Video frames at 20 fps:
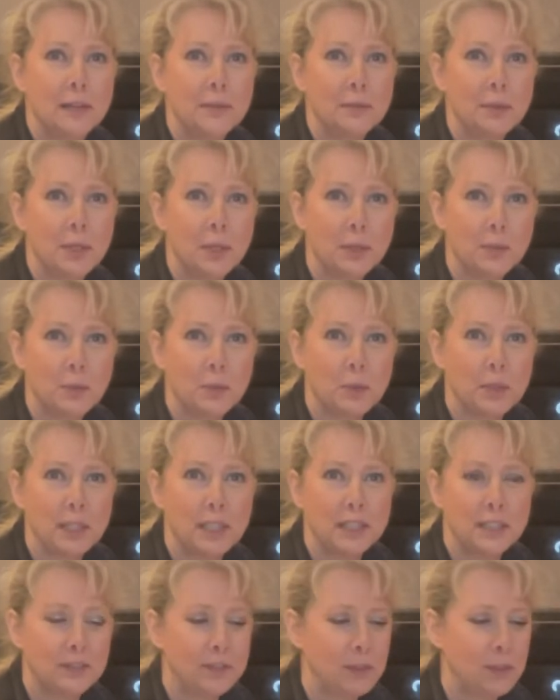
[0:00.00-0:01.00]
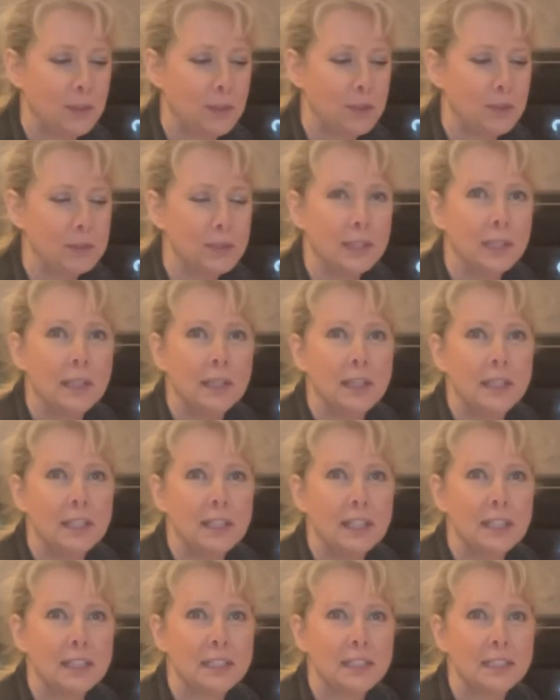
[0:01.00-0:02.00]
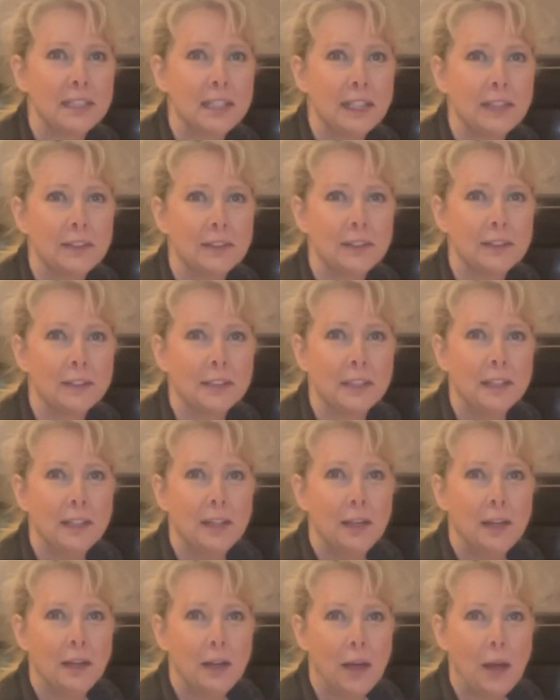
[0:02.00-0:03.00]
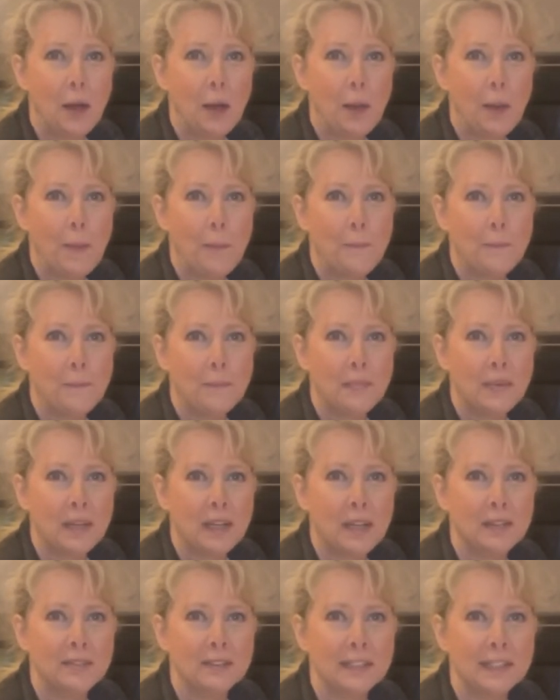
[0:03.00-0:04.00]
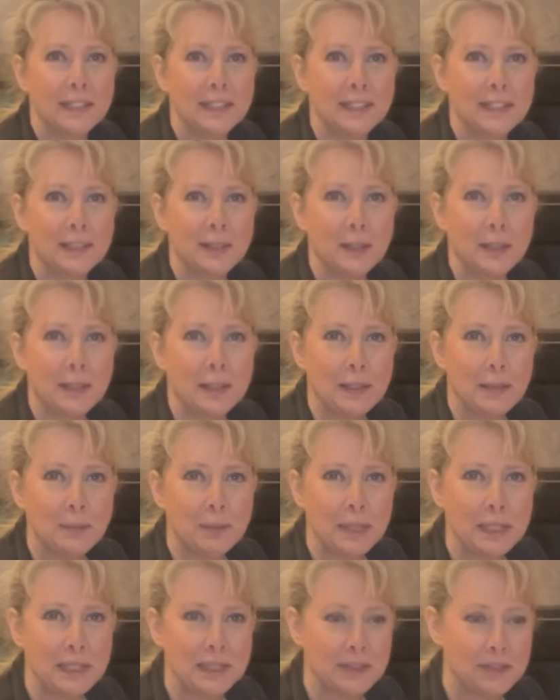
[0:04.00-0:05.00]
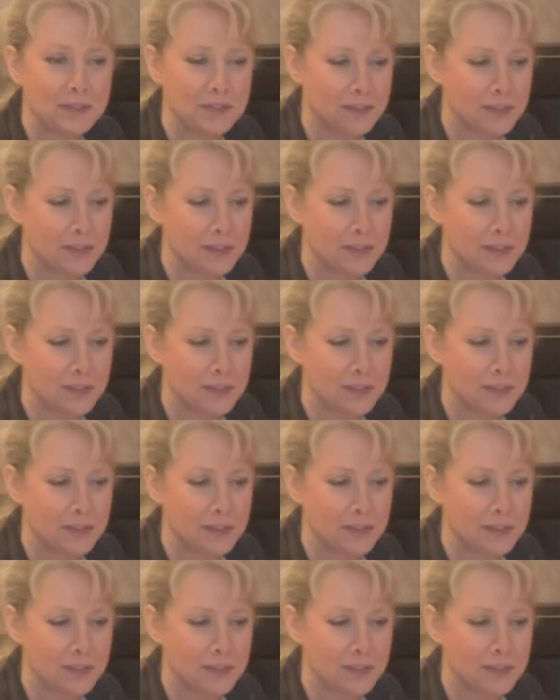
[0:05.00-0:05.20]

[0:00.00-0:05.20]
cardboard kitchen roll holder, cut it down and covered it in a little bit of